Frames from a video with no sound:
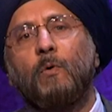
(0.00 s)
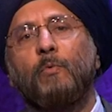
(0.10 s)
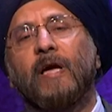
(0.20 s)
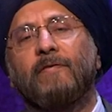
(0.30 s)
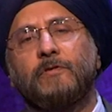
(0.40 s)
what
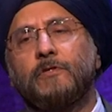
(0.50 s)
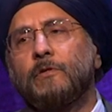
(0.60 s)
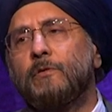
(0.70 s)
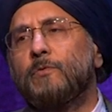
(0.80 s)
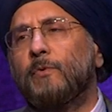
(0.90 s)
we have to
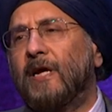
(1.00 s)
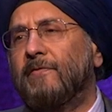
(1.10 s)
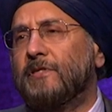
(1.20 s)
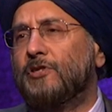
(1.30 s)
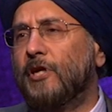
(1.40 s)
do is we
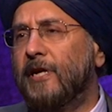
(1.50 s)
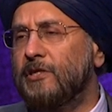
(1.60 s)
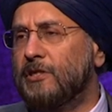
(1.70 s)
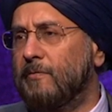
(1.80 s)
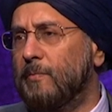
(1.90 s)
have to
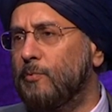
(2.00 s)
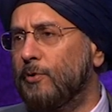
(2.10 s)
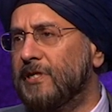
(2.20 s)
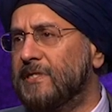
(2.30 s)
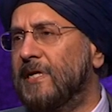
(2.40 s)
change our
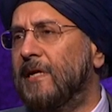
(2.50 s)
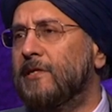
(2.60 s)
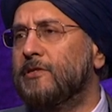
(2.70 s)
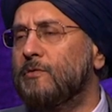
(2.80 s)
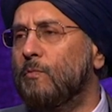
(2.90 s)
reporting
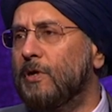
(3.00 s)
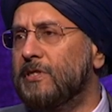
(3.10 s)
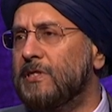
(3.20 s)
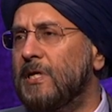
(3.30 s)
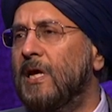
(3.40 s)
standards to
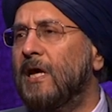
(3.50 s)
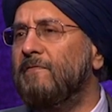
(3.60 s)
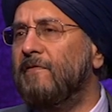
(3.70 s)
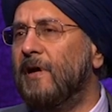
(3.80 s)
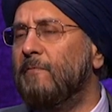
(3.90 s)

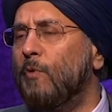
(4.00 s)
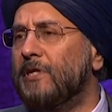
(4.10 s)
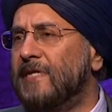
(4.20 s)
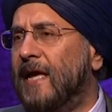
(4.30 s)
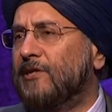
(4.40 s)

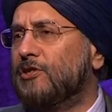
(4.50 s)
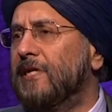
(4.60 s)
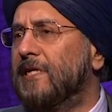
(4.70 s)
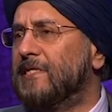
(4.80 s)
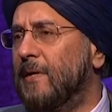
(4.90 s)
what's
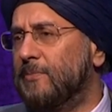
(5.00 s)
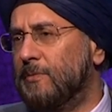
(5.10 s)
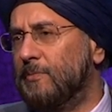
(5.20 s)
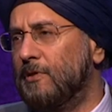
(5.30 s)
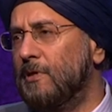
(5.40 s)
actually
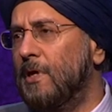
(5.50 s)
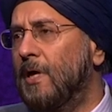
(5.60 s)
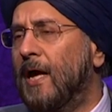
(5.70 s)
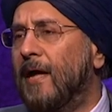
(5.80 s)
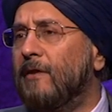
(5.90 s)
acceptable.
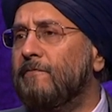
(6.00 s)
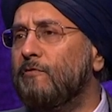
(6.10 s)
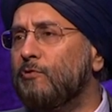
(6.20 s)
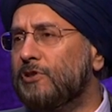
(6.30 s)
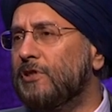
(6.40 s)
And
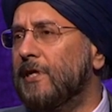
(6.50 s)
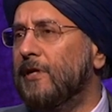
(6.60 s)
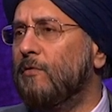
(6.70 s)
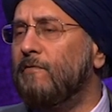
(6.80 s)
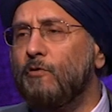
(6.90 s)

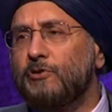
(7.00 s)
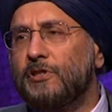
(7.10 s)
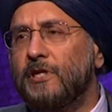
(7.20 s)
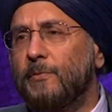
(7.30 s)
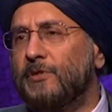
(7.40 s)
unfortunately or
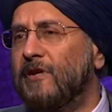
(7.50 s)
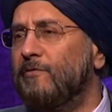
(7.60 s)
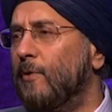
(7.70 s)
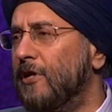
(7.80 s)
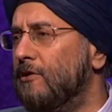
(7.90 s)
fortunately,
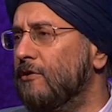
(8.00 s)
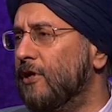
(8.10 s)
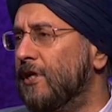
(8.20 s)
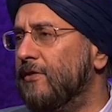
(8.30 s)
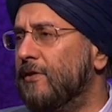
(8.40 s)
whichever way you
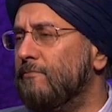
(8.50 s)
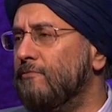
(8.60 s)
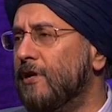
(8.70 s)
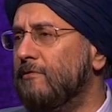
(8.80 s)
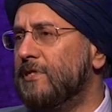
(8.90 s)
look at it, the
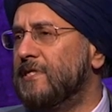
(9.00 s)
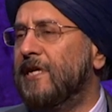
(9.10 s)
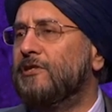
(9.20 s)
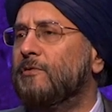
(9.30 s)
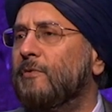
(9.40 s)
rigorous
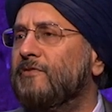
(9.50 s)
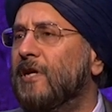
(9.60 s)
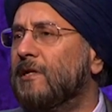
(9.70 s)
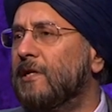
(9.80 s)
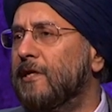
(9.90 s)
nature we've
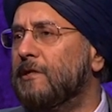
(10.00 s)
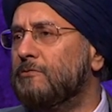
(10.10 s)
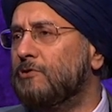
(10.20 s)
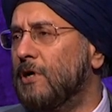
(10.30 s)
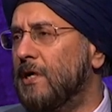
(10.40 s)
done
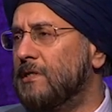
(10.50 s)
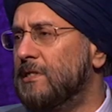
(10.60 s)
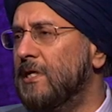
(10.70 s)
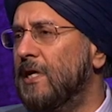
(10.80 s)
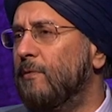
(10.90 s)
clinical
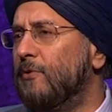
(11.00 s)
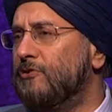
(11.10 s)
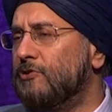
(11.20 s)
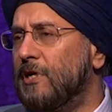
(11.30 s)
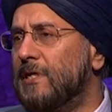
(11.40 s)
trials
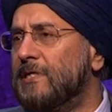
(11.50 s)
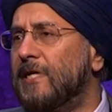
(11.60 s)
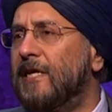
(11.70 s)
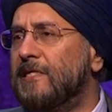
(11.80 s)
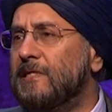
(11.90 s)
with drugs
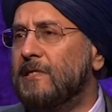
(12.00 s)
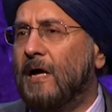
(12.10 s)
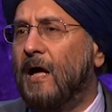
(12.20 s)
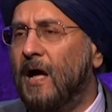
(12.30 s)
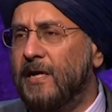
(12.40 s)
is
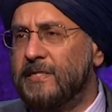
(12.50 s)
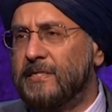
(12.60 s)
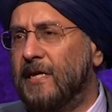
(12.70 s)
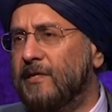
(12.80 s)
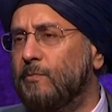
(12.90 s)
the highest
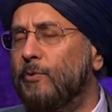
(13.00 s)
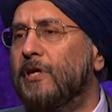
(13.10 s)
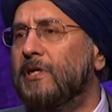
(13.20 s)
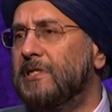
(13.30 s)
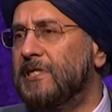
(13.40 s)
standard we
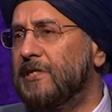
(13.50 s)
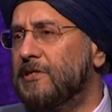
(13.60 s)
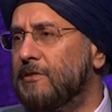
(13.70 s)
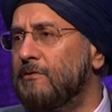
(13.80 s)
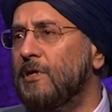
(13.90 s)
can adhere
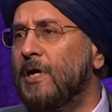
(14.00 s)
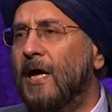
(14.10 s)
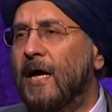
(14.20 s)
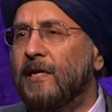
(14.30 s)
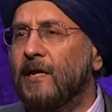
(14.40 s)
to.
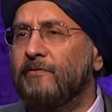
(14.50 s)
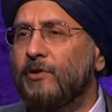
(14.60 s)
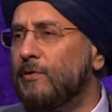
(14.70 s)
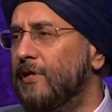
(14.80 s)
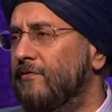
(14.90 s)
And love
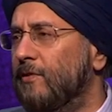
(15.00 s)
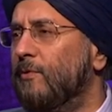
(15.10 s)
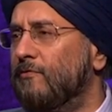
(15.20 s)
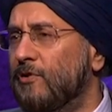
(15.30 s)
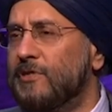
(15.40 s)
it or leave it,
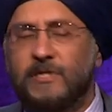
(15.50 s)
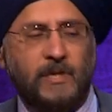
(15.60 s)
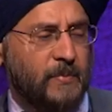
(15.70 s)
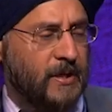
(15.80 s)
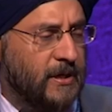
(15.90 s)
we've got to
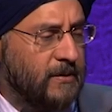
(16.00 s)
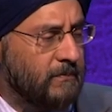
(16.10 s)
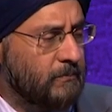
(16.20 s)
stick by it.